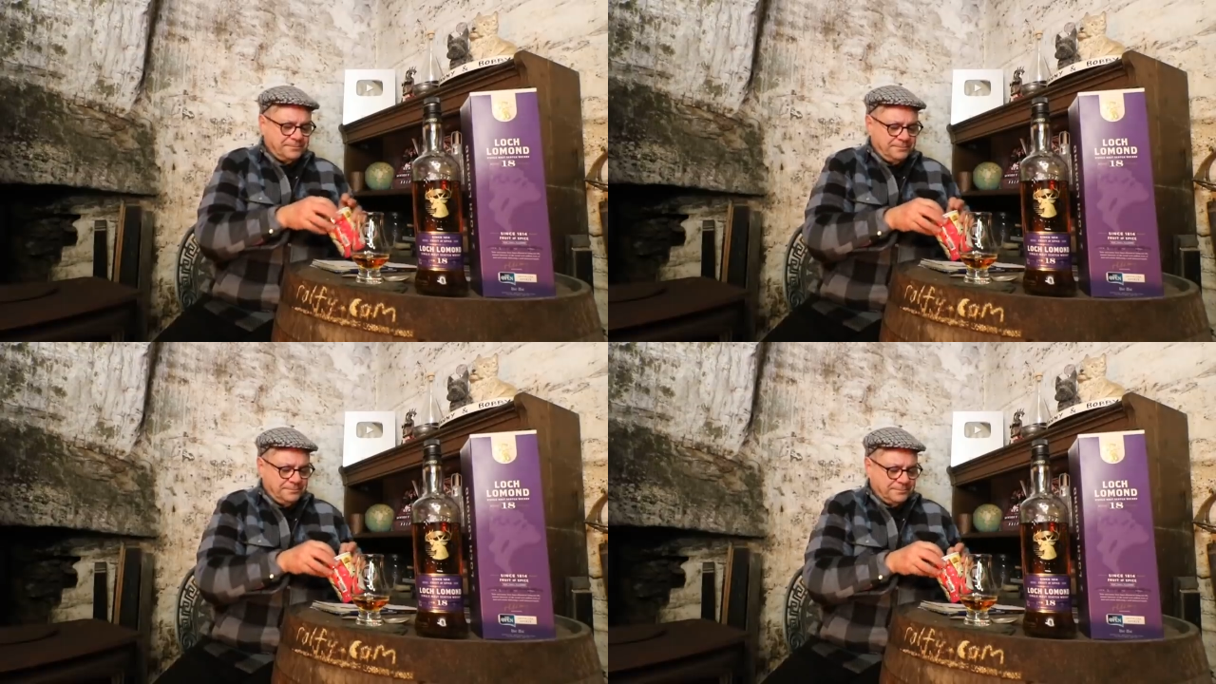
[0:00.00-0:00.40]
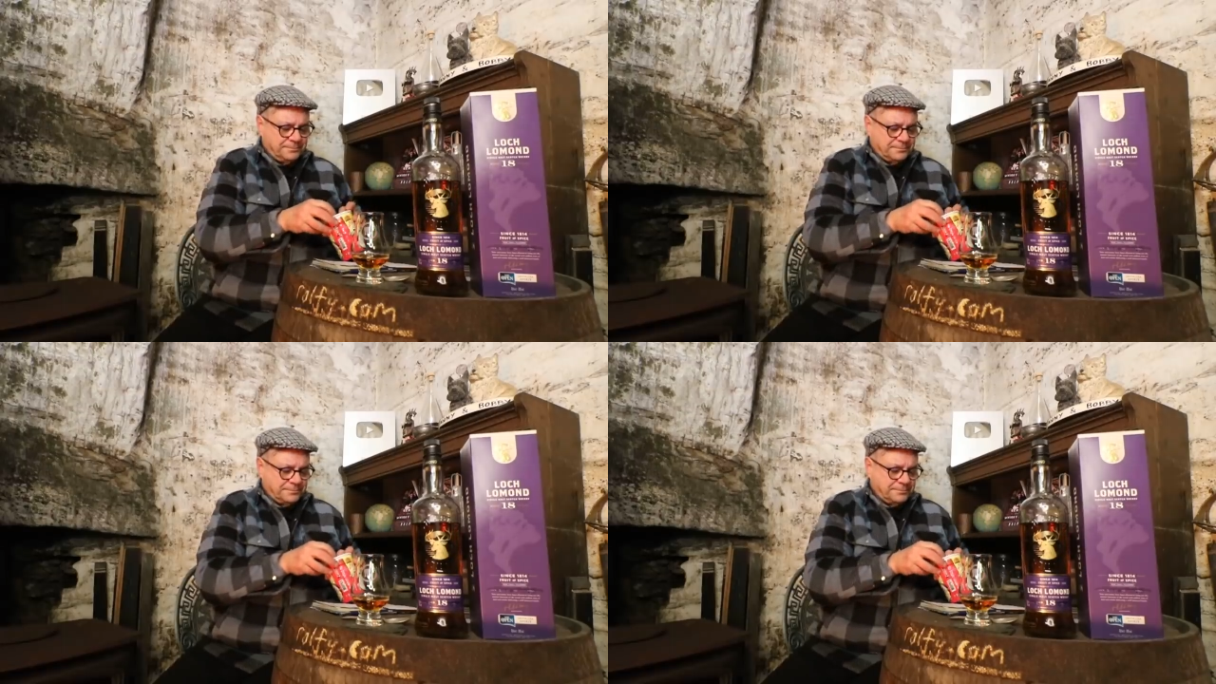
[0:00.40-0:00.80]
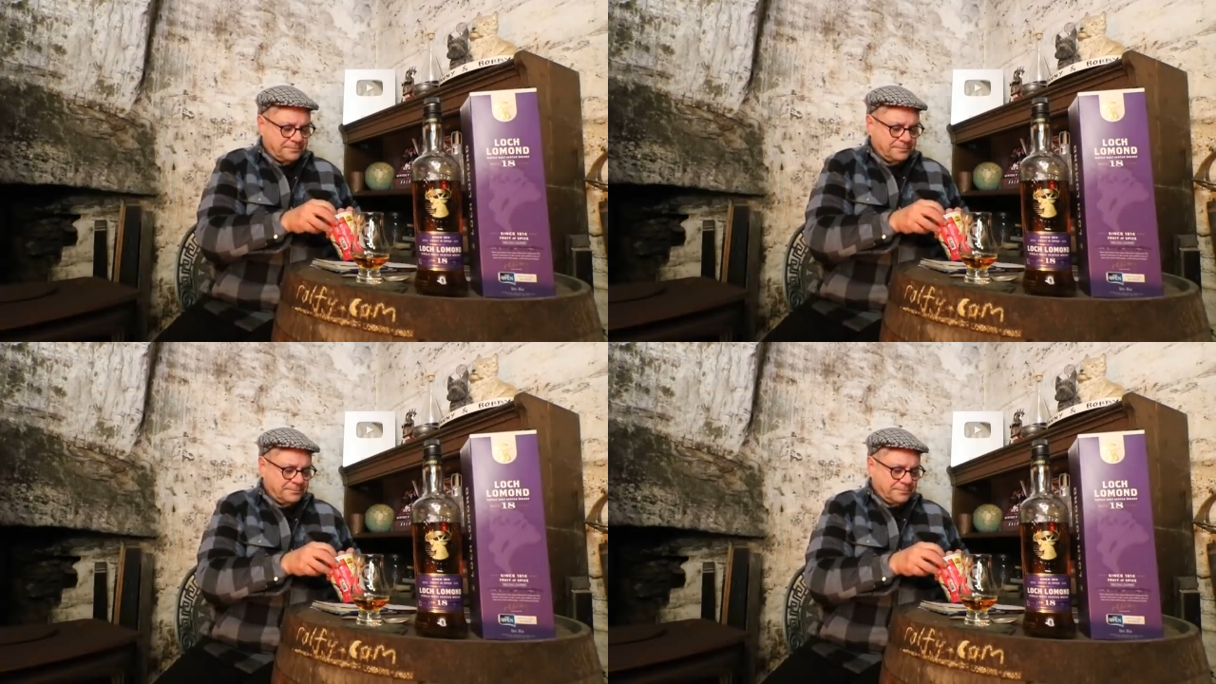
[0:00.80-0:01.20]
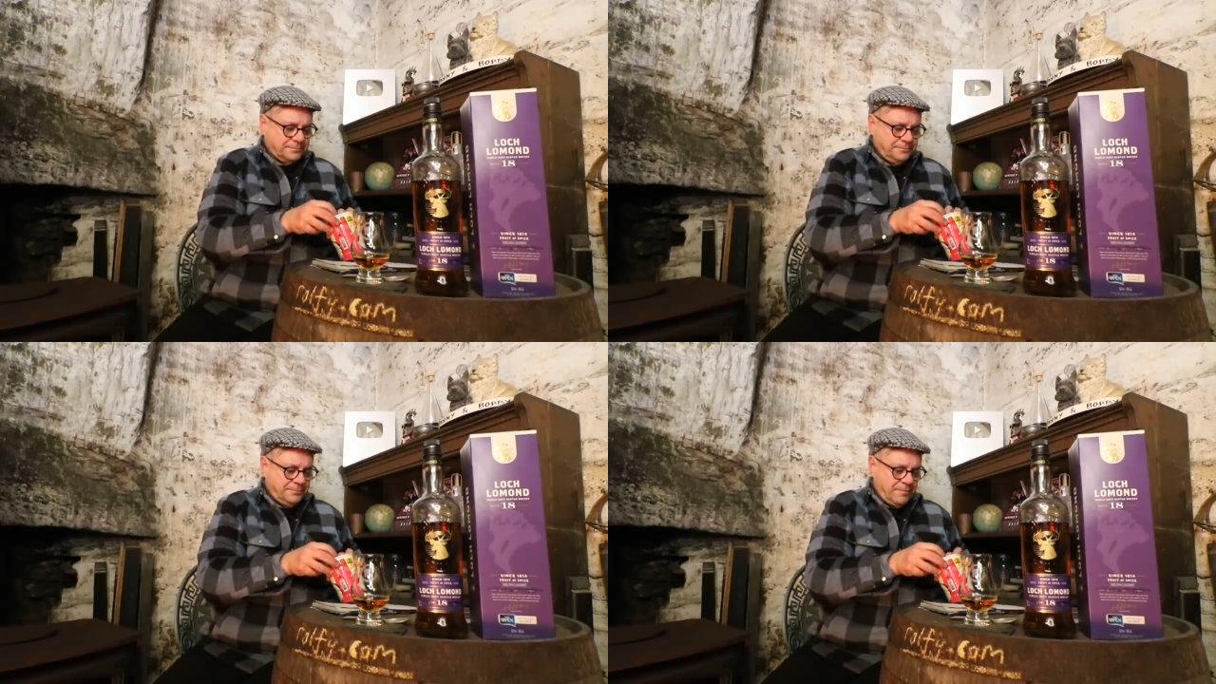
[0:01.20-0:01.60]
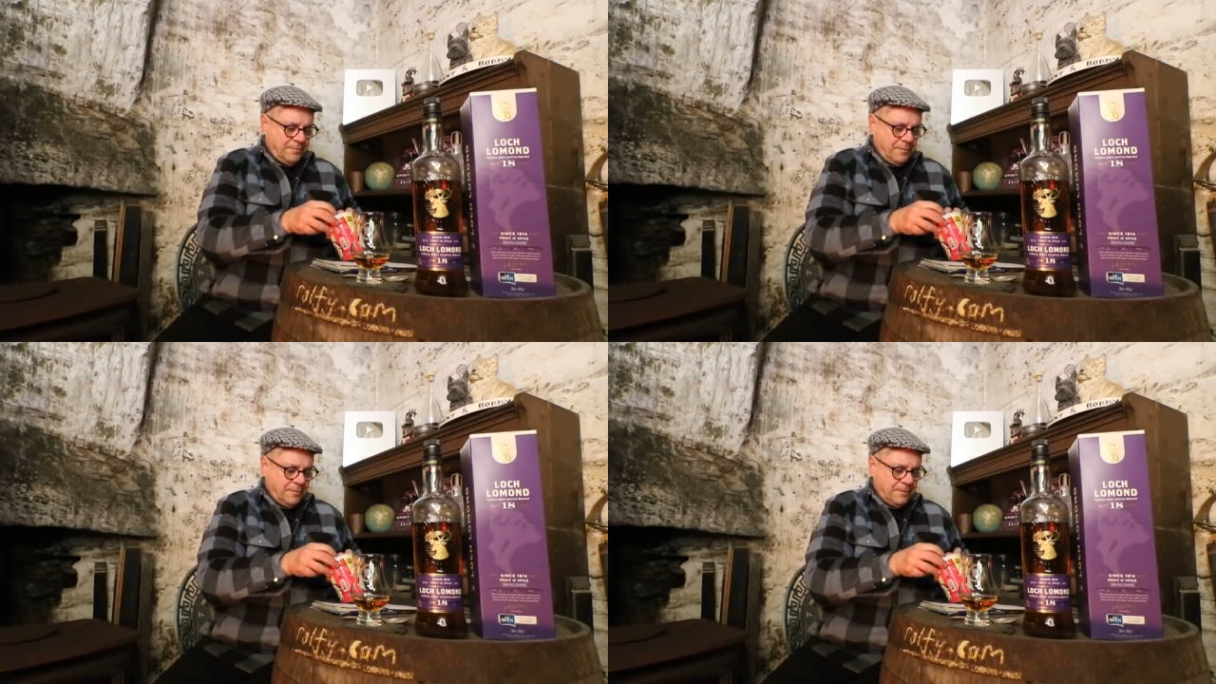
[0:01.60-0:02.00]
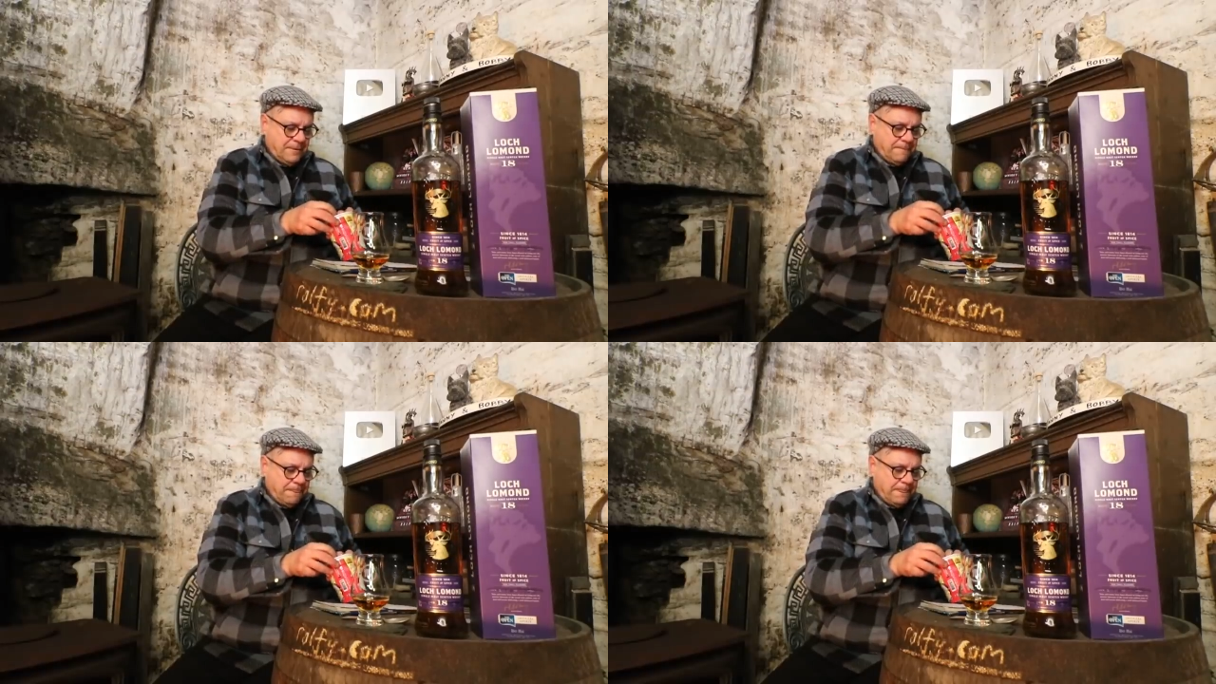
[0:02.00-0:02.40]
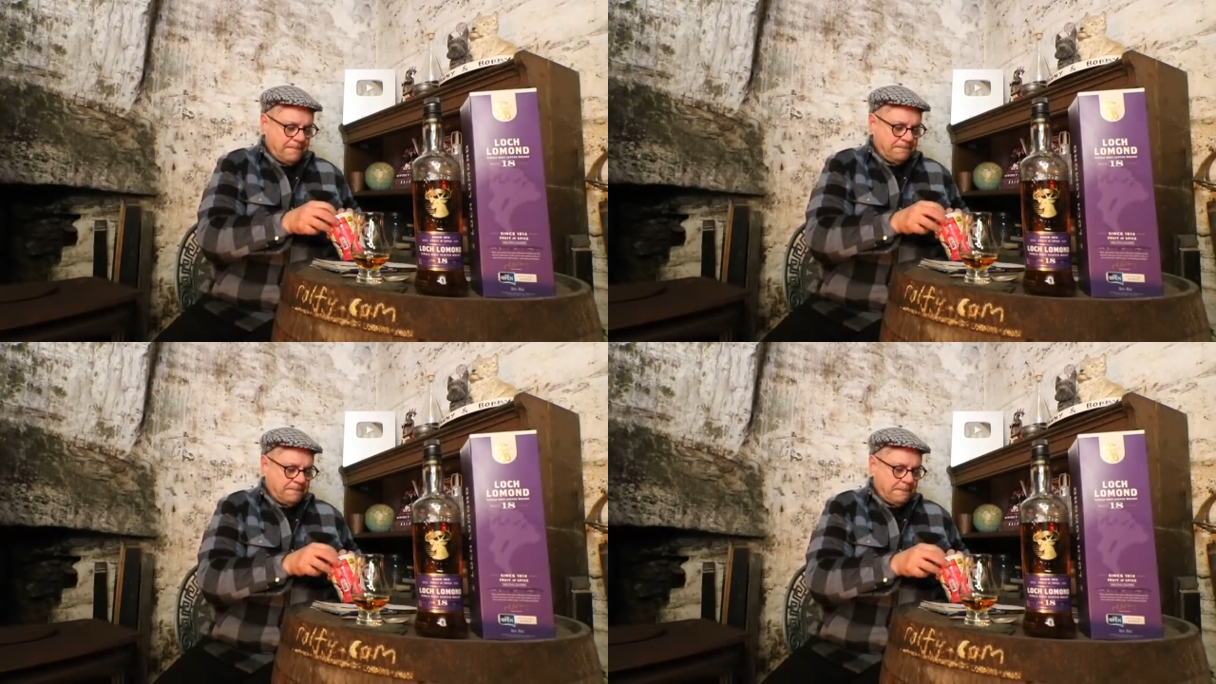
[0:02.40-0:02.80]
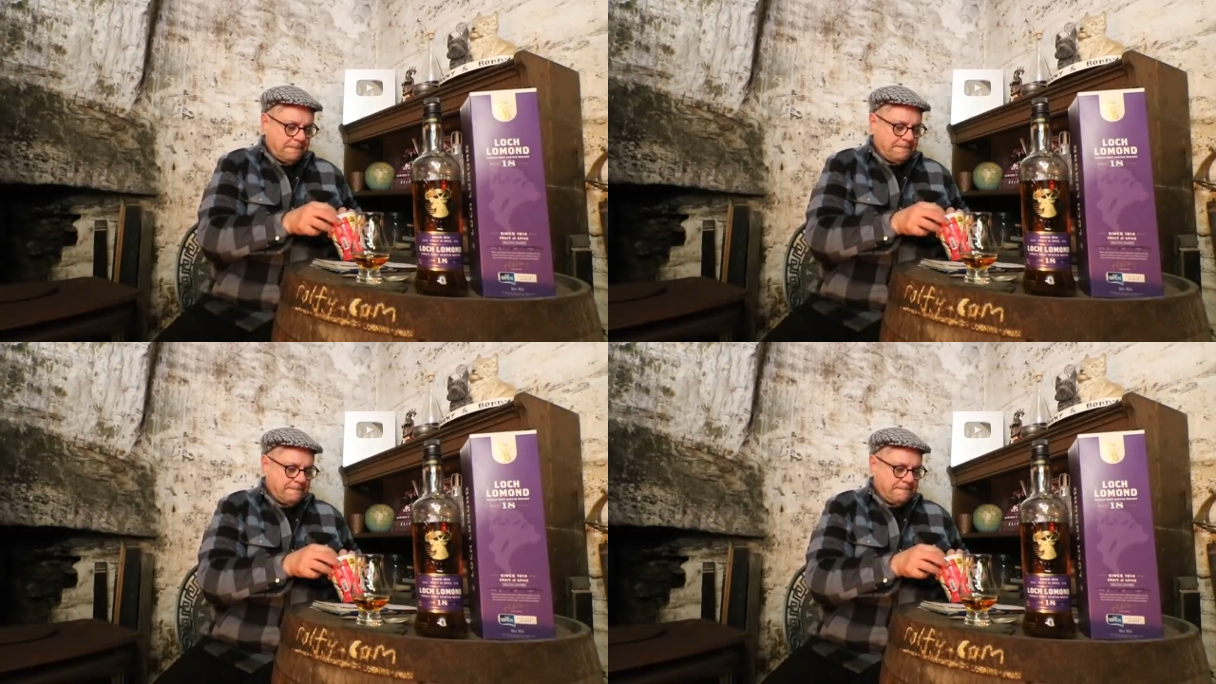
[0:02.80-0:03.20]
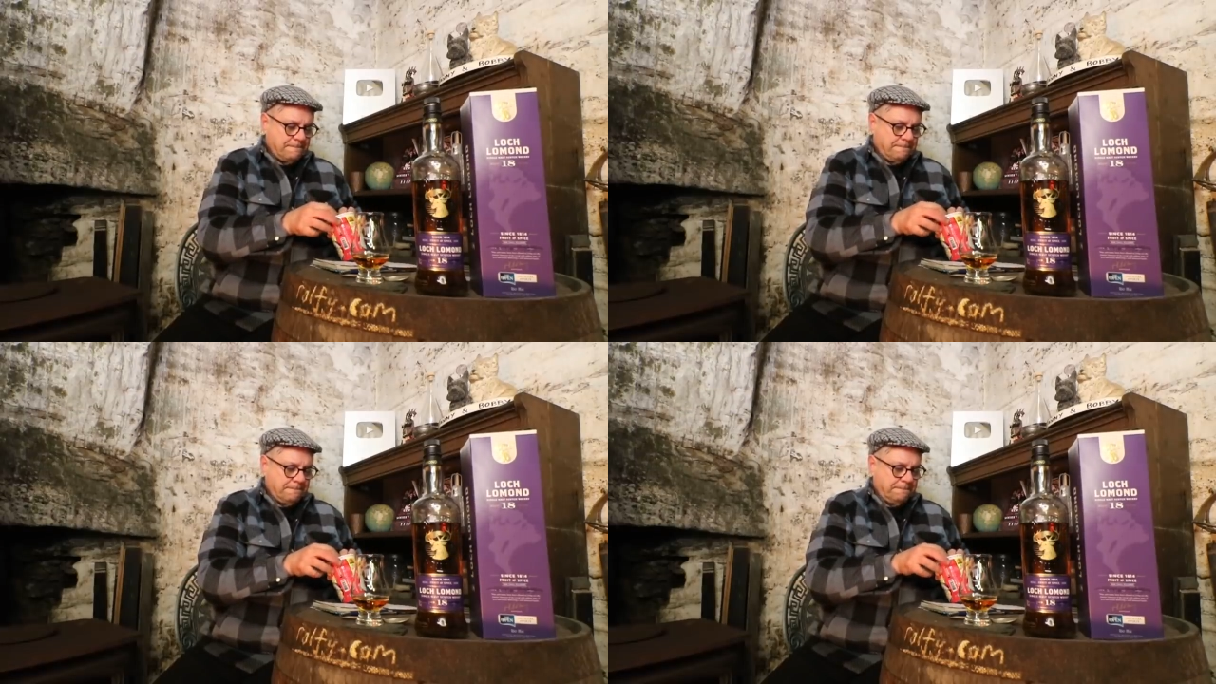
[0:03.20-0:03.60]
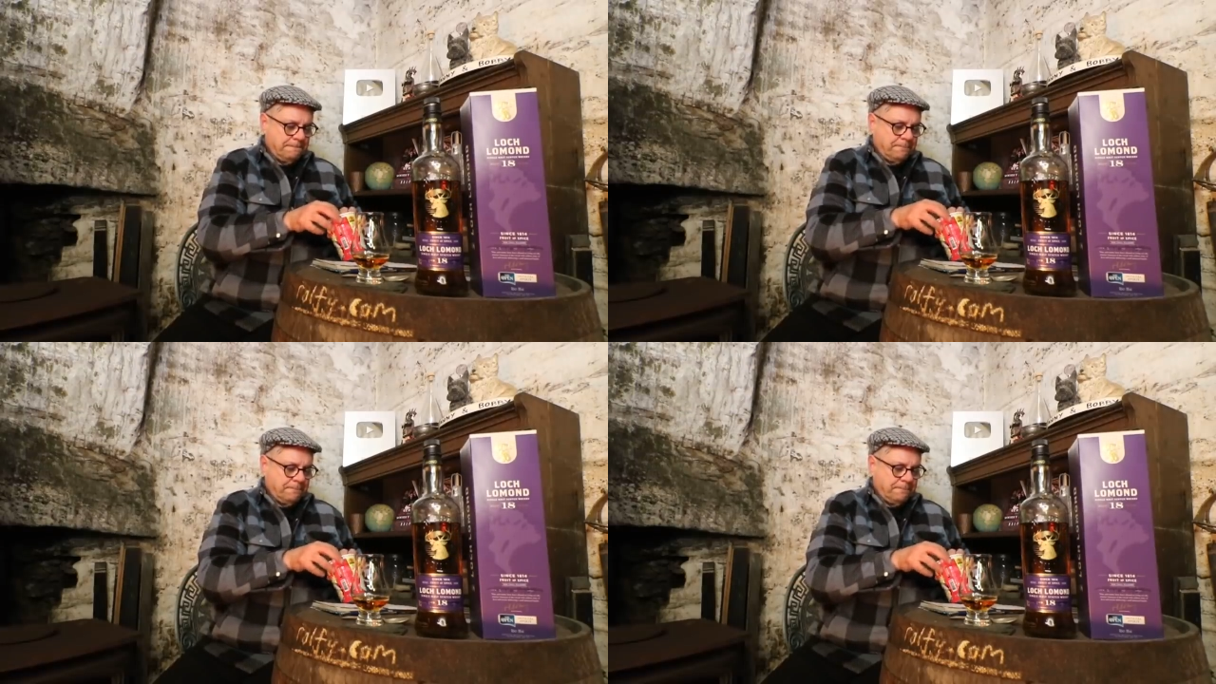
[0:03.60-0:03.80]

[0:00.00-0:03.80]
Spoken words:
(no one is talking)